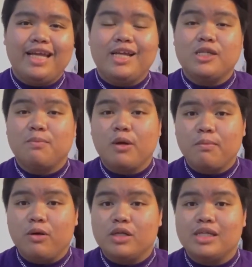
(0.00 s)
its
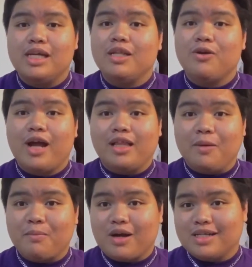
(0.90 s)
purpose in the writing
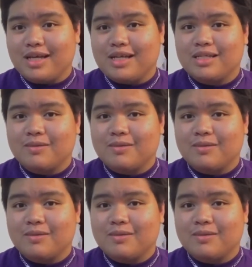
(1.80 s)
process.